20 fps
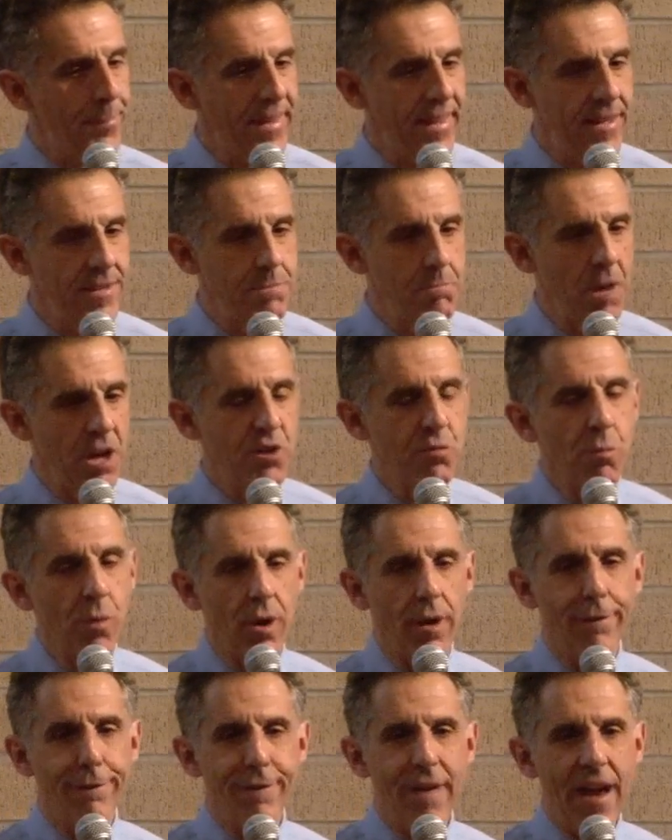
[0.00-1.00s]
is much
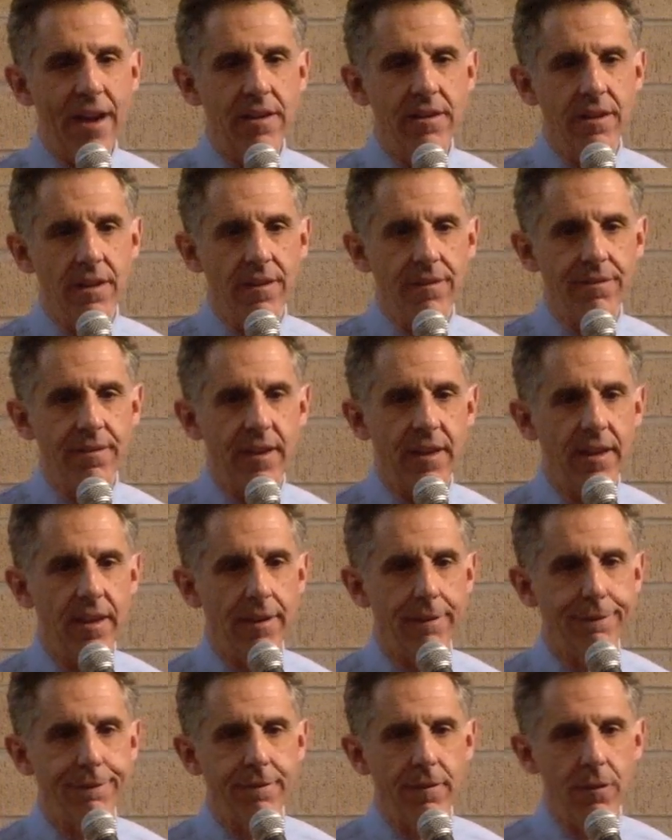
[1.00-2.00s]
more effective
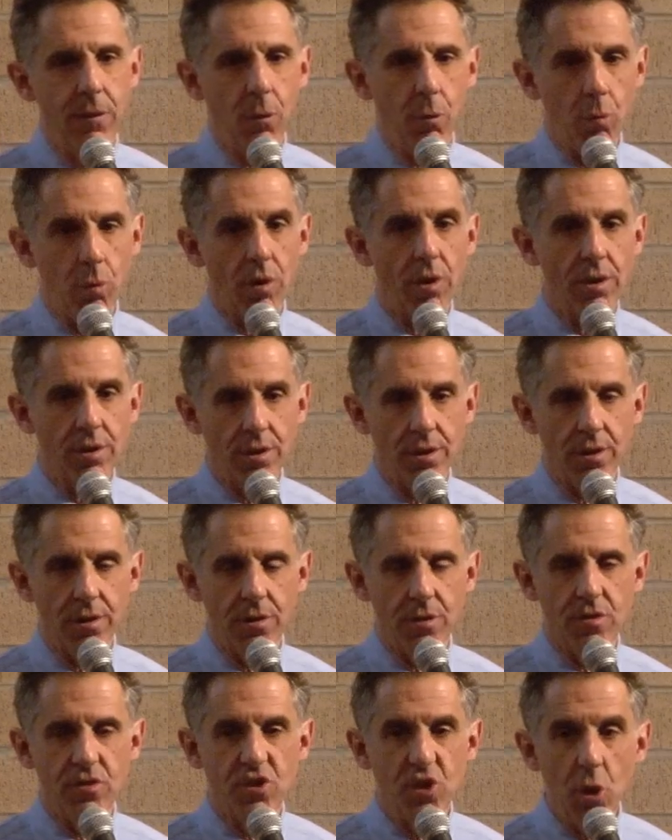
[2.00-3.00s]
if the worker
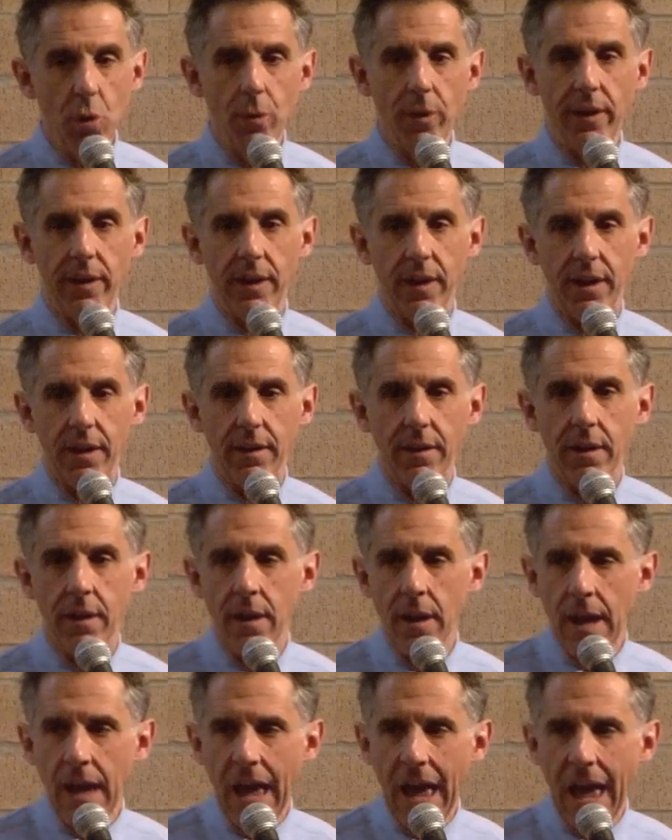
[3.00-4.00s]
who's doing it
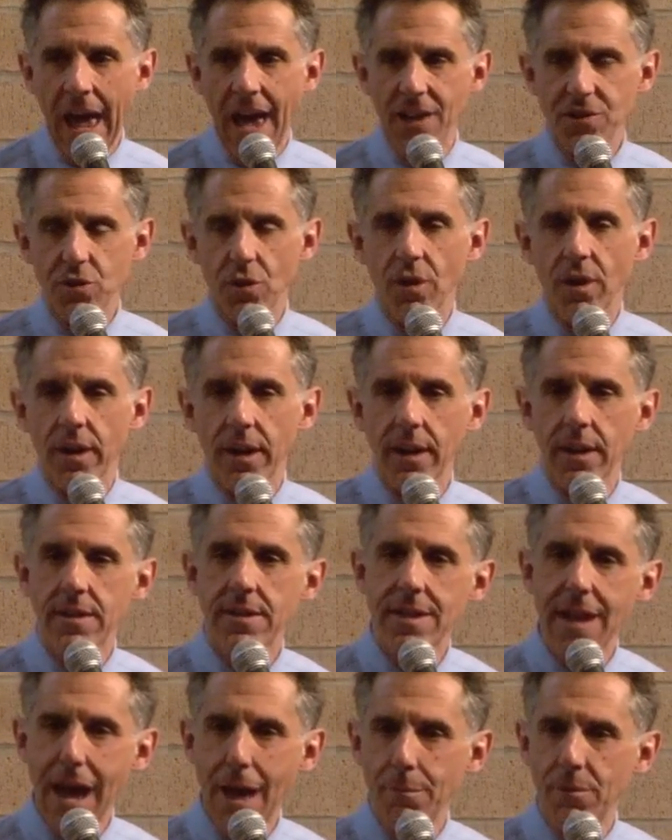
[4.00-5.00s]
has already
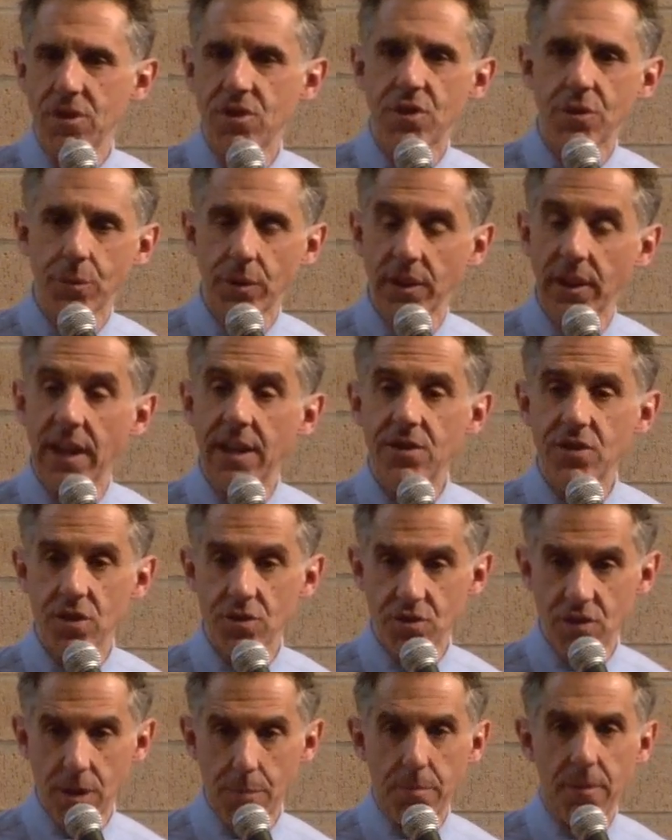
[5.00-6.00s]
established a
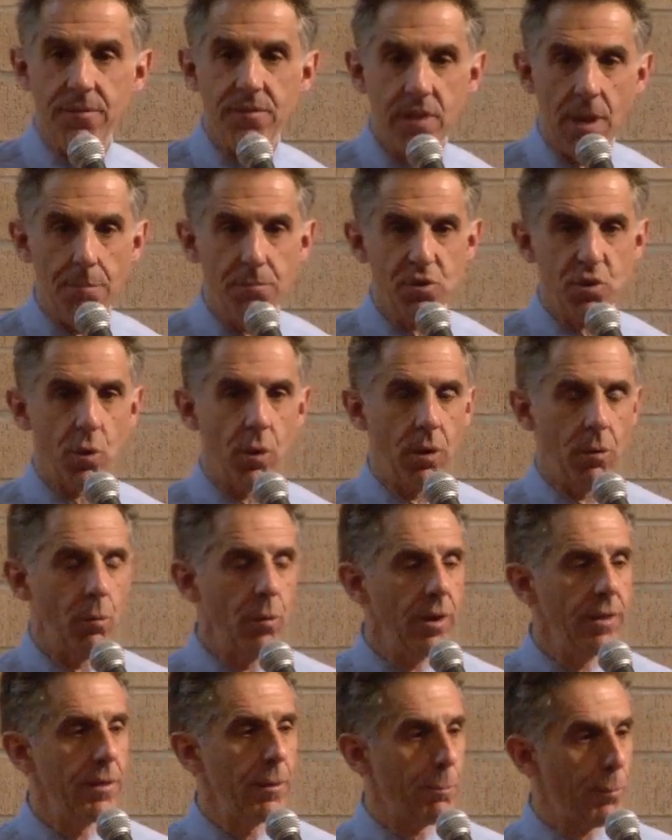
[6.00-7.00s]
relationship of some sort
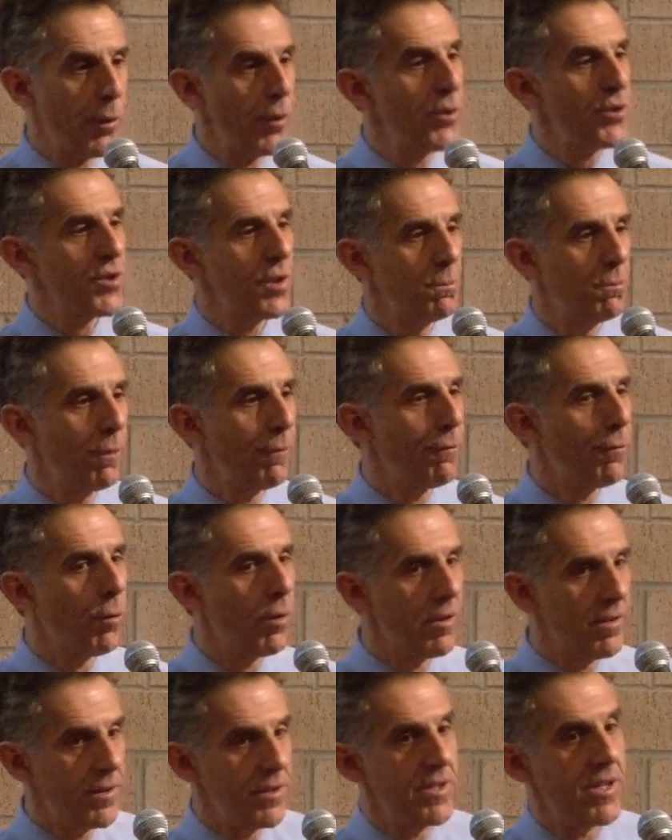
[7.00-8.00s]
with the person
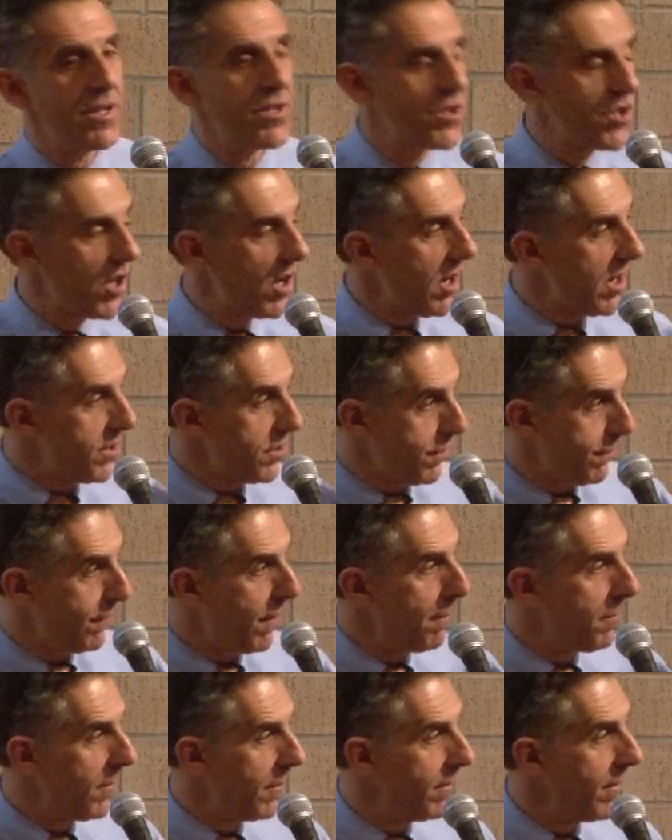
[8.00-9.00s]
before they're discharged
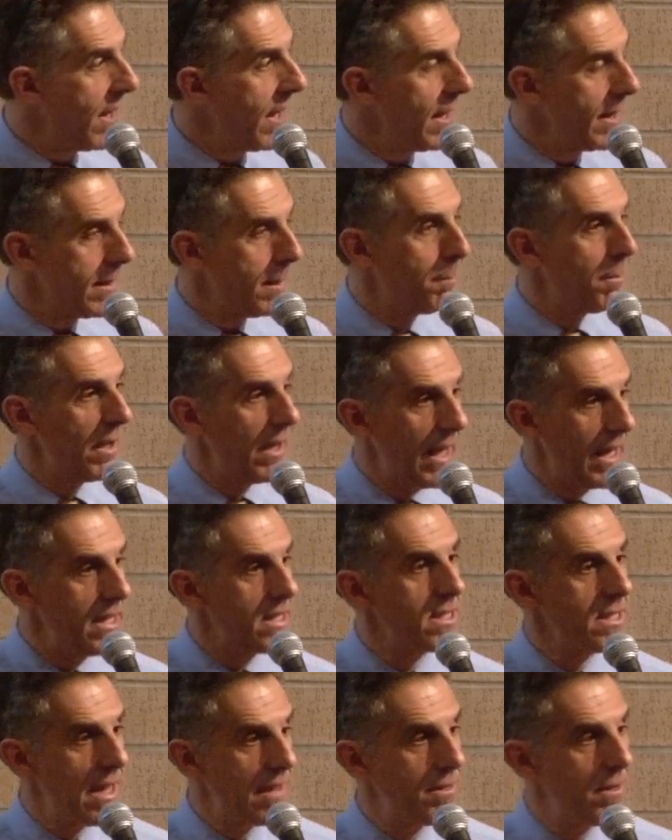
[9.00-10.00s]
from the
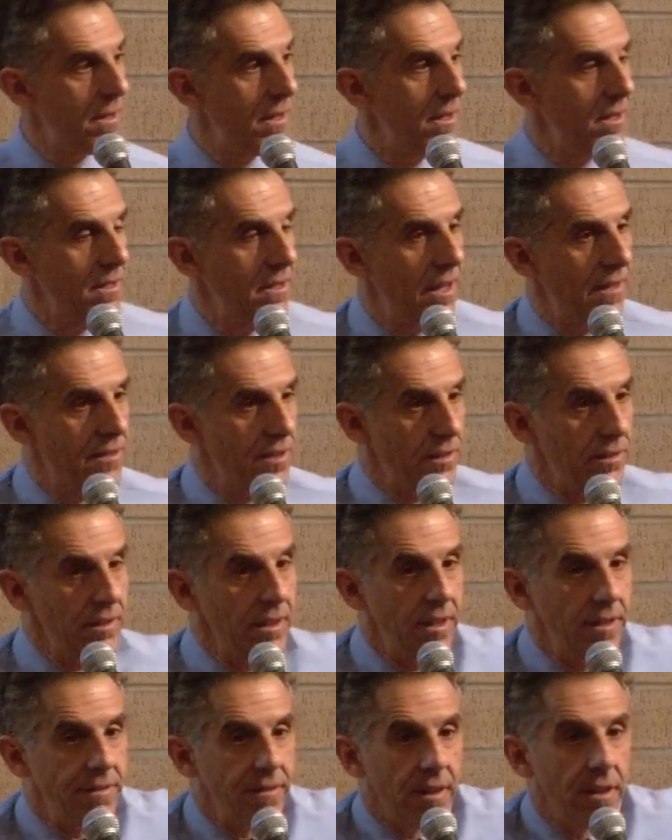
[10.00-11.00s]
place that they're
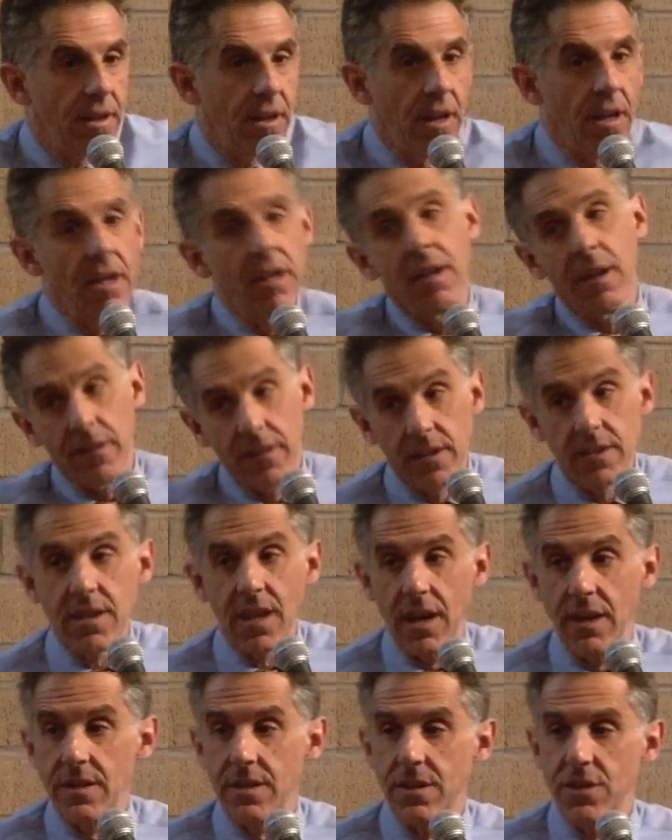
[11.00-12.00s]
leaving, in this
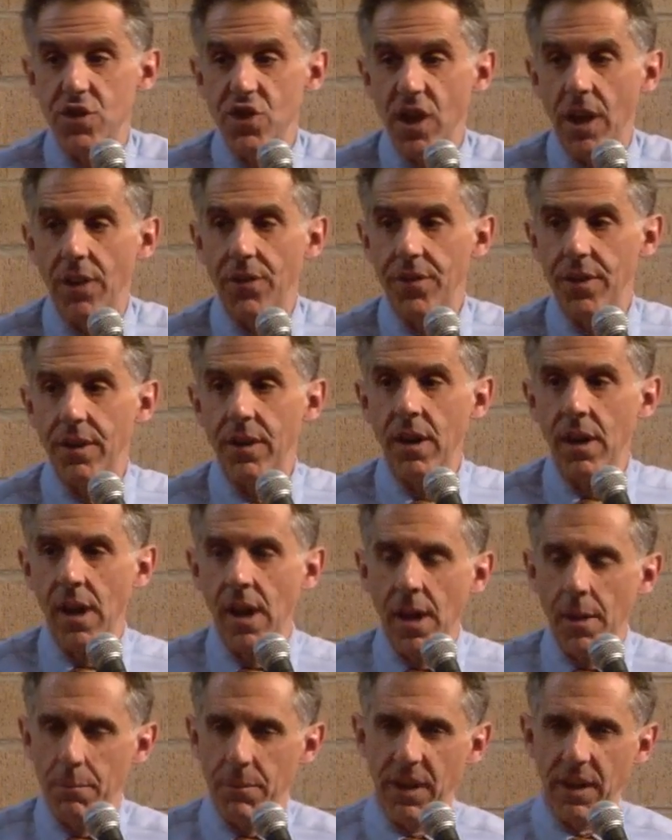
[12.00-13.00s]
case the shelter.
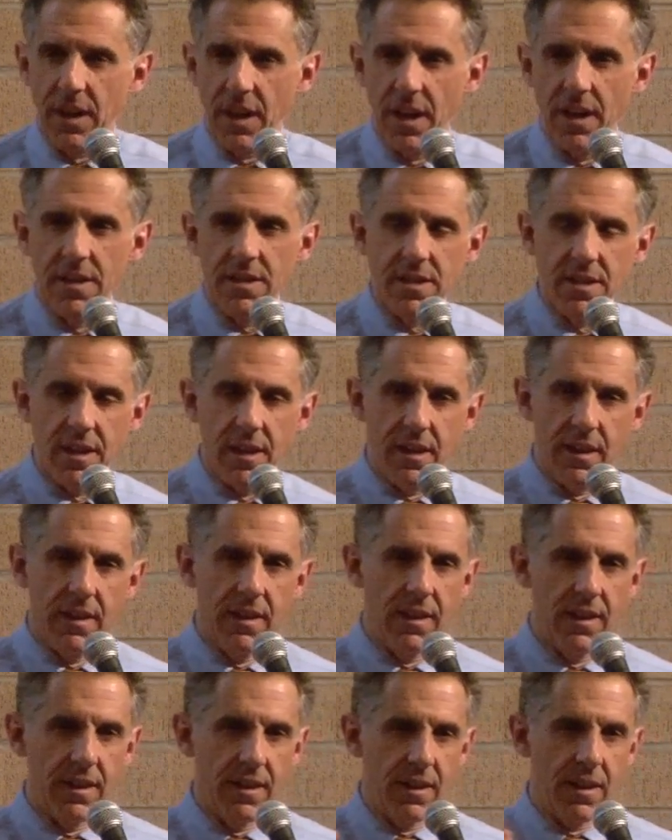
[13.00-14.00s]
Because
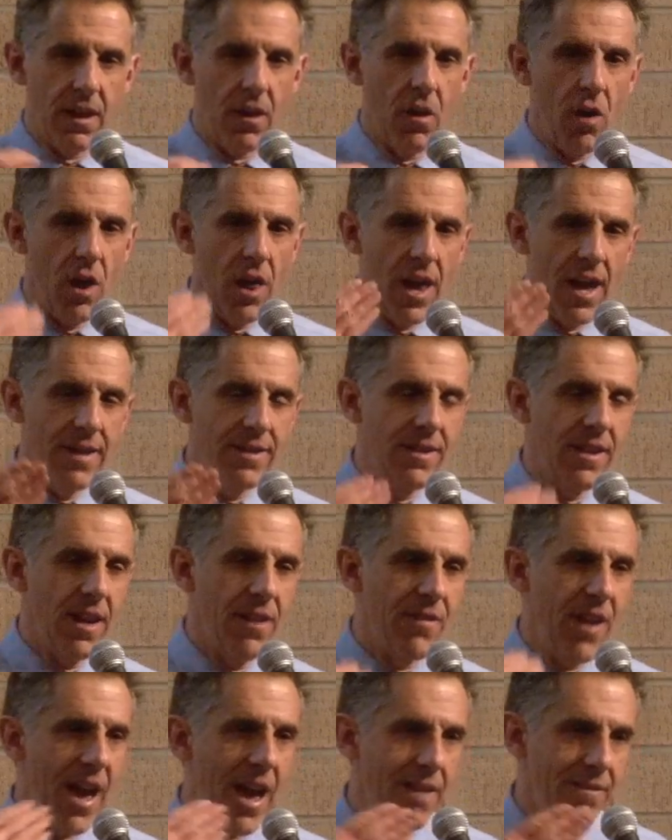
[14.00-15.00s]
the whole idea
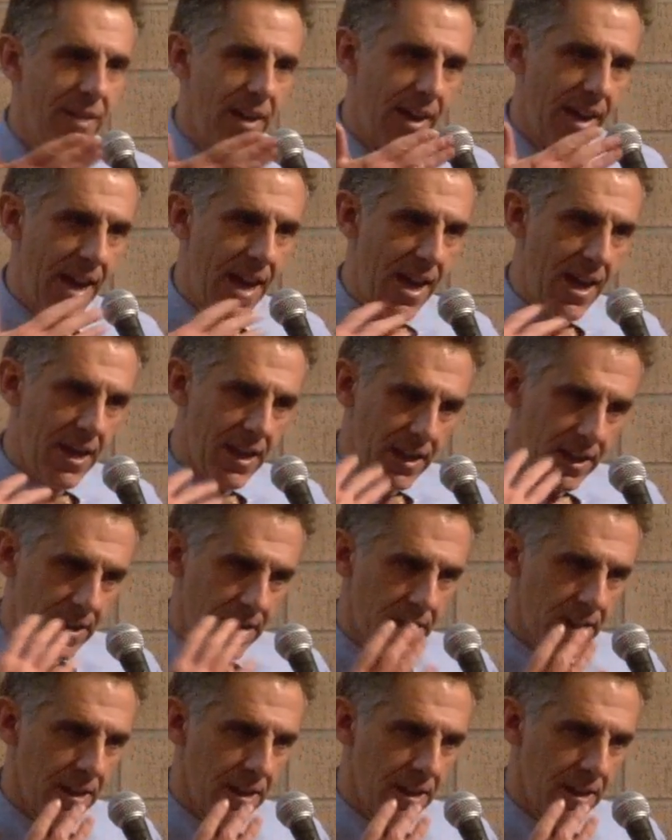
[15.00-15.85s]
of having a